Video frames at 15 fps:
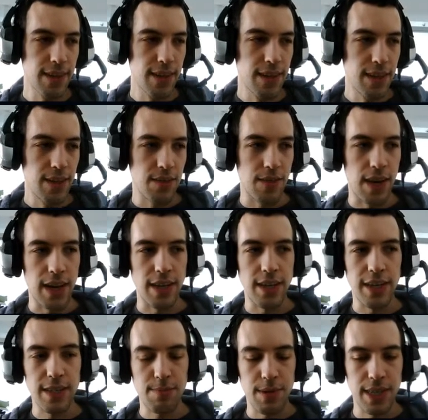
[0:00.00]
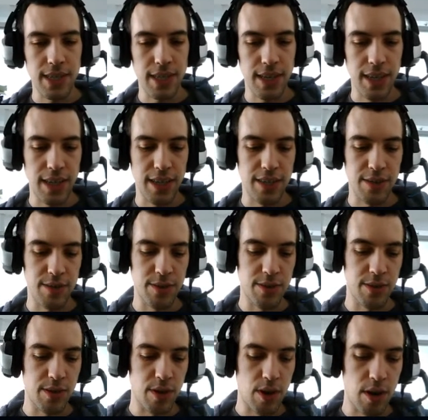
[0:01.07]
the idea is basically to
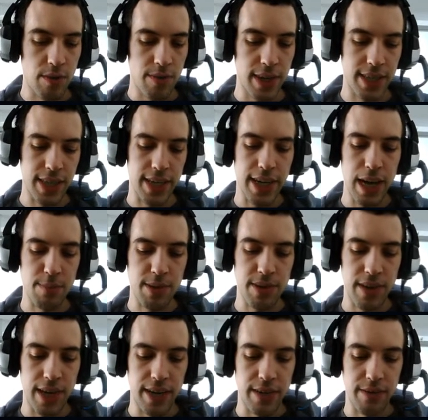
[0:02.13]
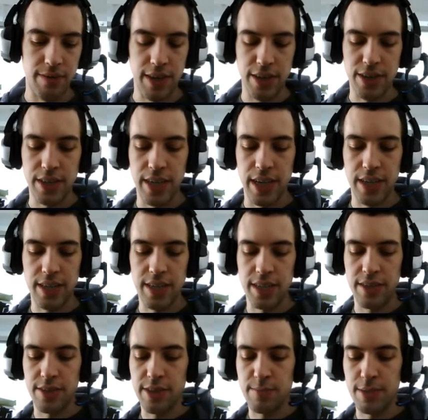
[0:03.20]
always encapsulate your functionality
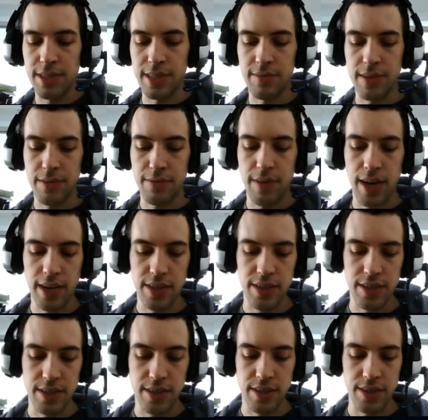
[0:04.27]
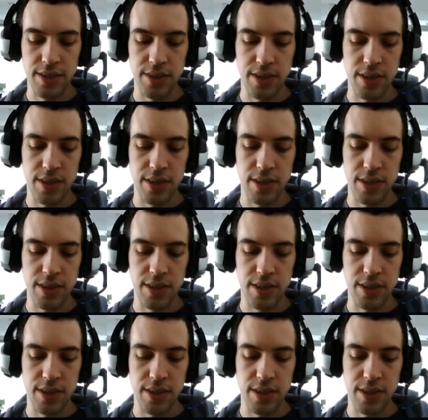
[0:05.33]
into specific functions, so you know